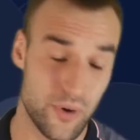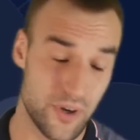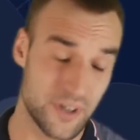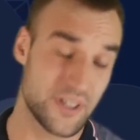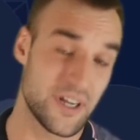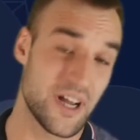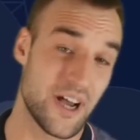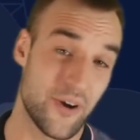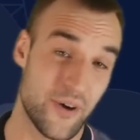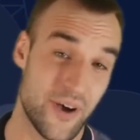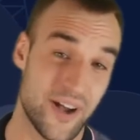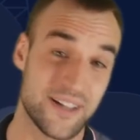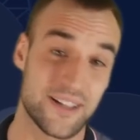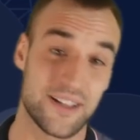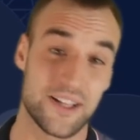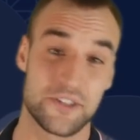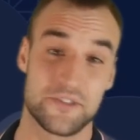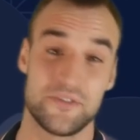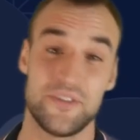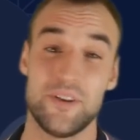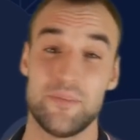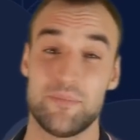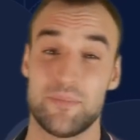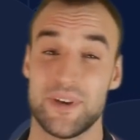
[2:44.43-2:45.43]
Right now,
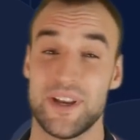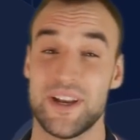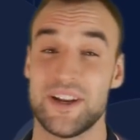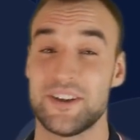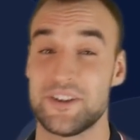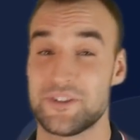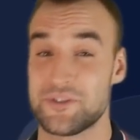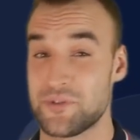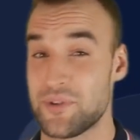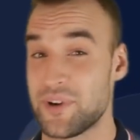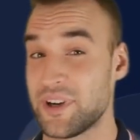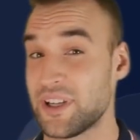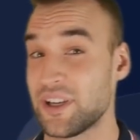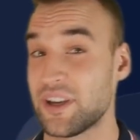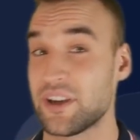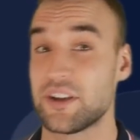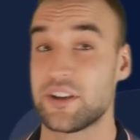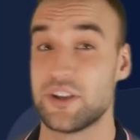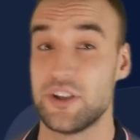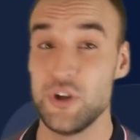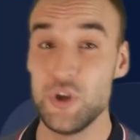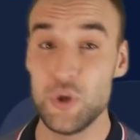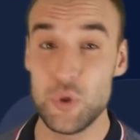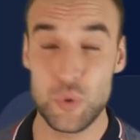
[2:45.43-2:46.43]
Atlas VPN is running
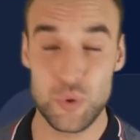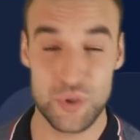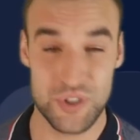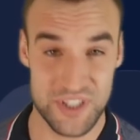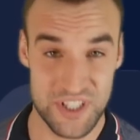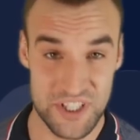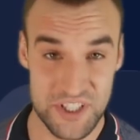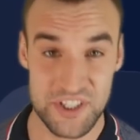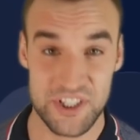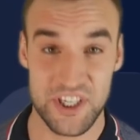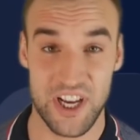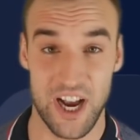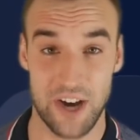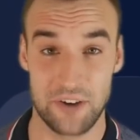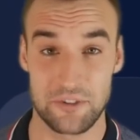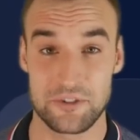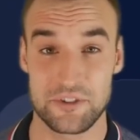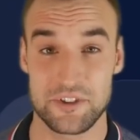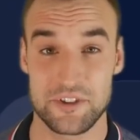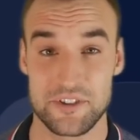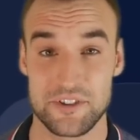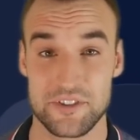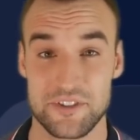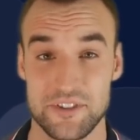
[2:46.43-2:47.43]
a huge
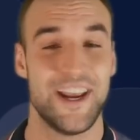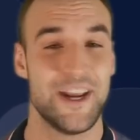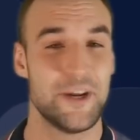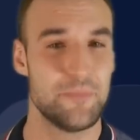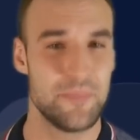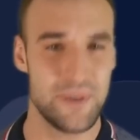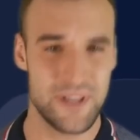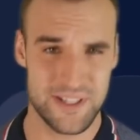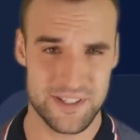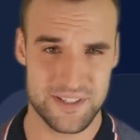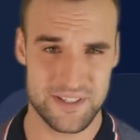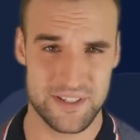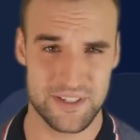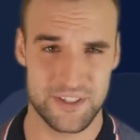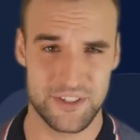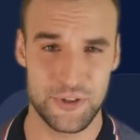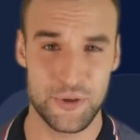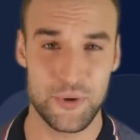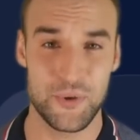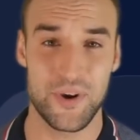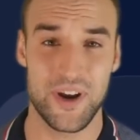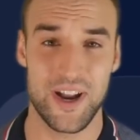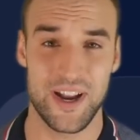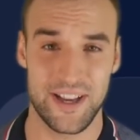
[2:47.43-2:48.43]
discount. It means that
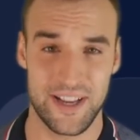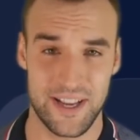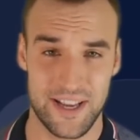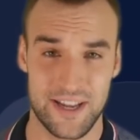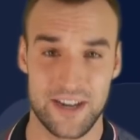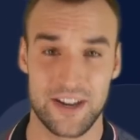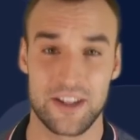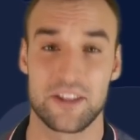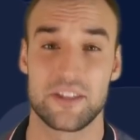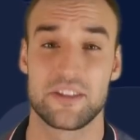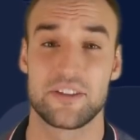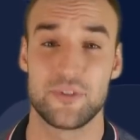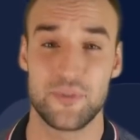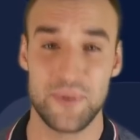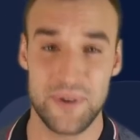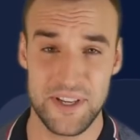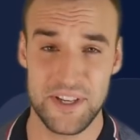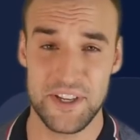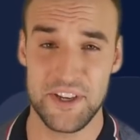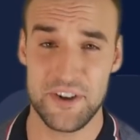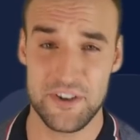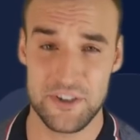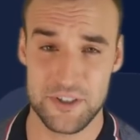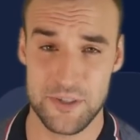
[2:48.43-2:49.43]
you can get a
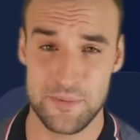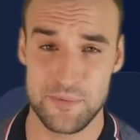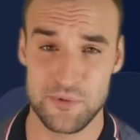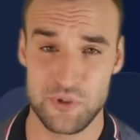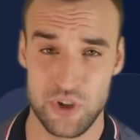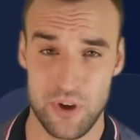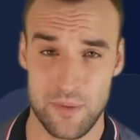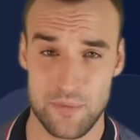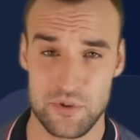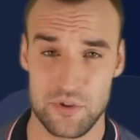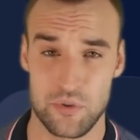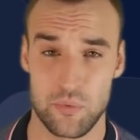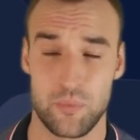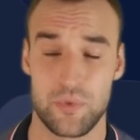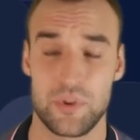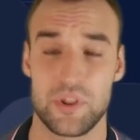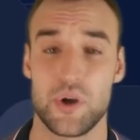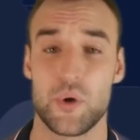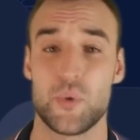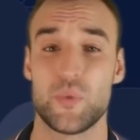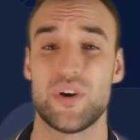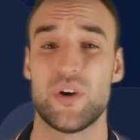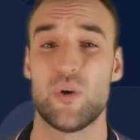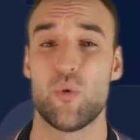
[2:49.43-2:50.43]
3-year subscription
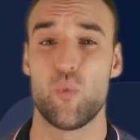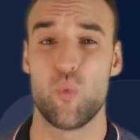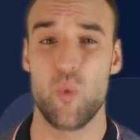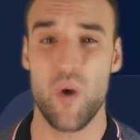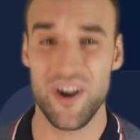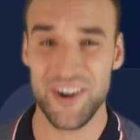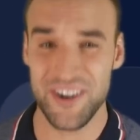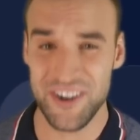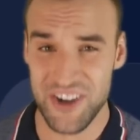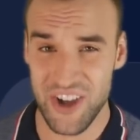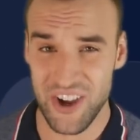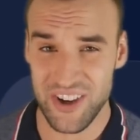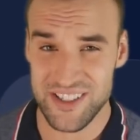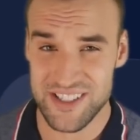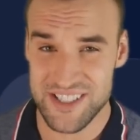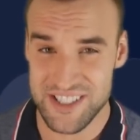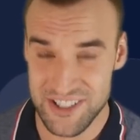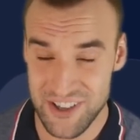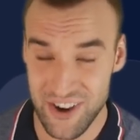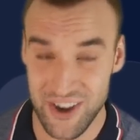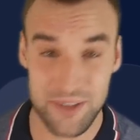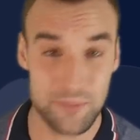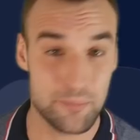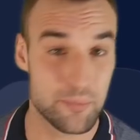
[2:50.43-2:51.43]
with only
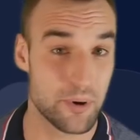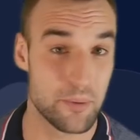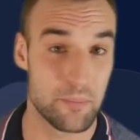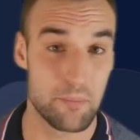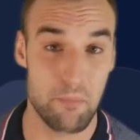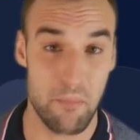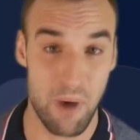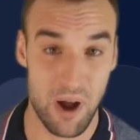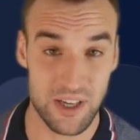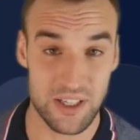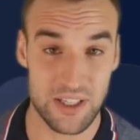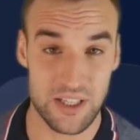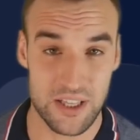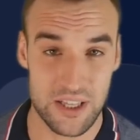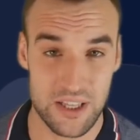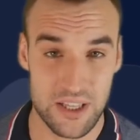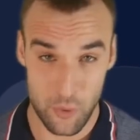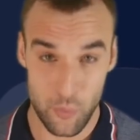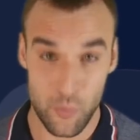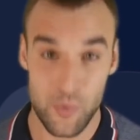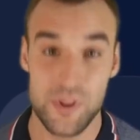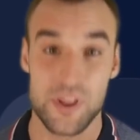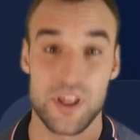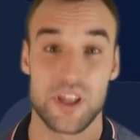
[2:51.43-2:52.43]
$1.99 per month
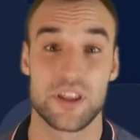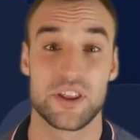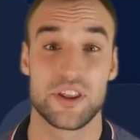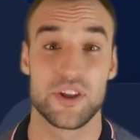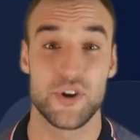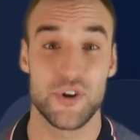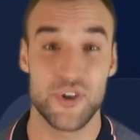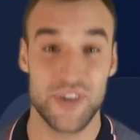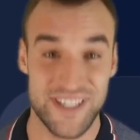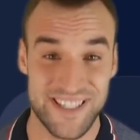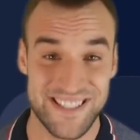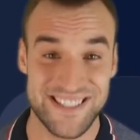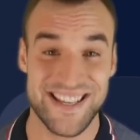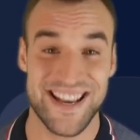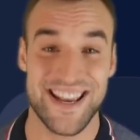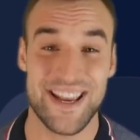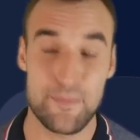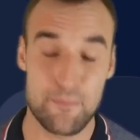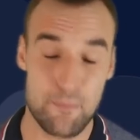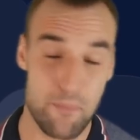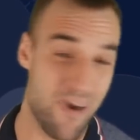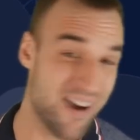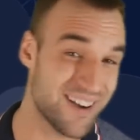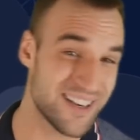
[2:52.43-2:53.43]
with a
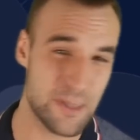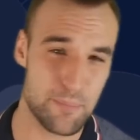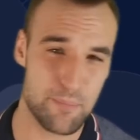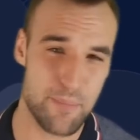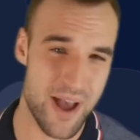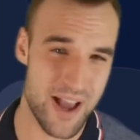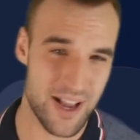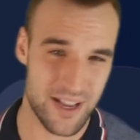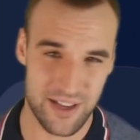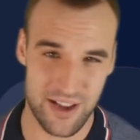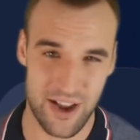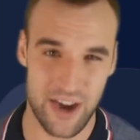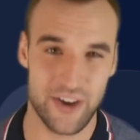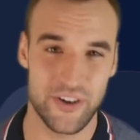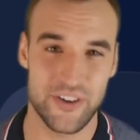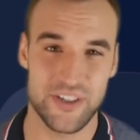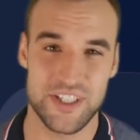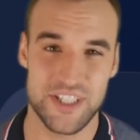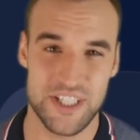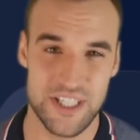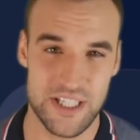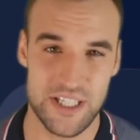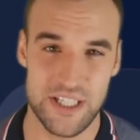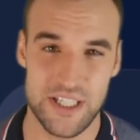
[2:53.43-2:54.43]
30-day money-back
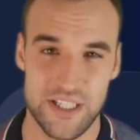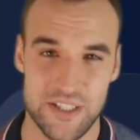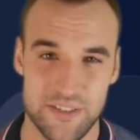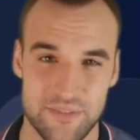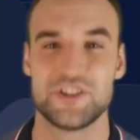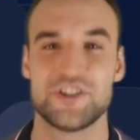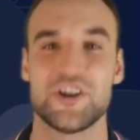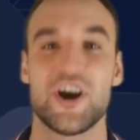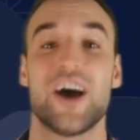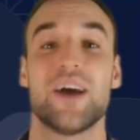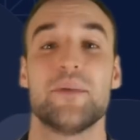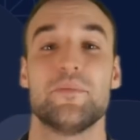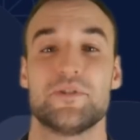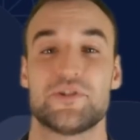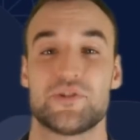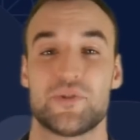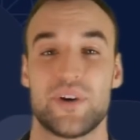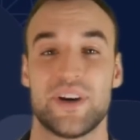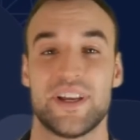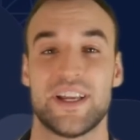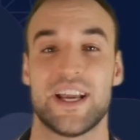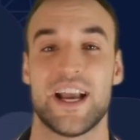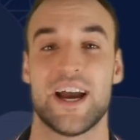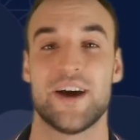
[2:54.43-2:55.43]
guarantee. Time is
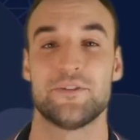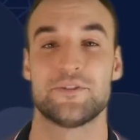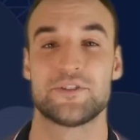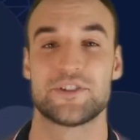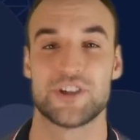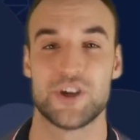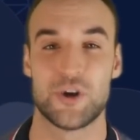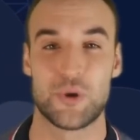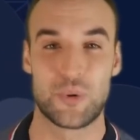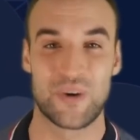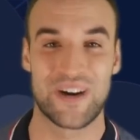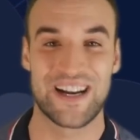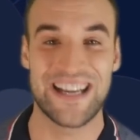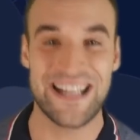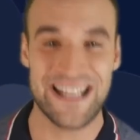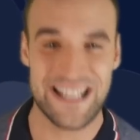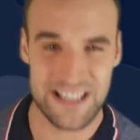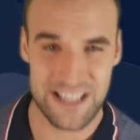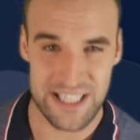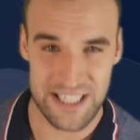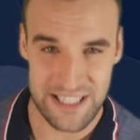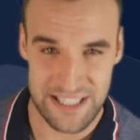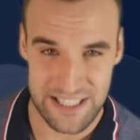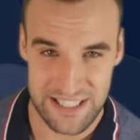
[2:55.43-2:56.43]
running out, so
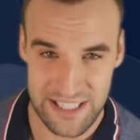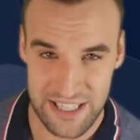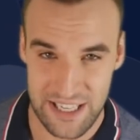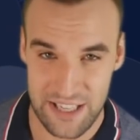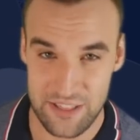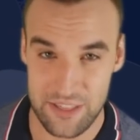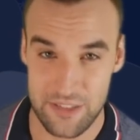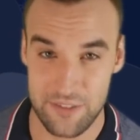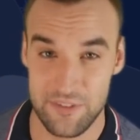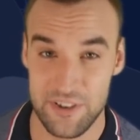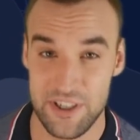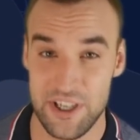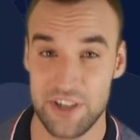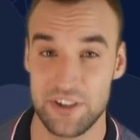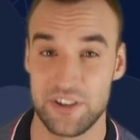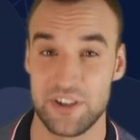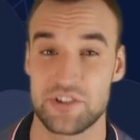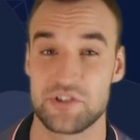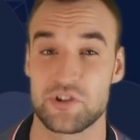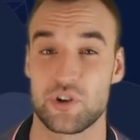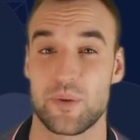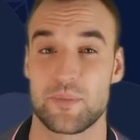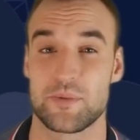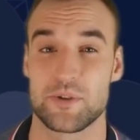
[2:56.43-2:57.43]
click the link in the video
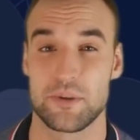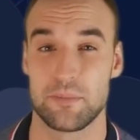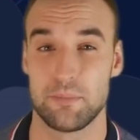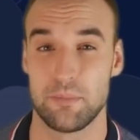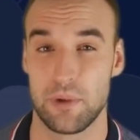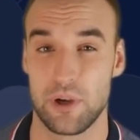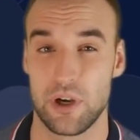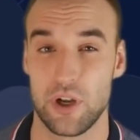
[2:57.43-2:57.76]
description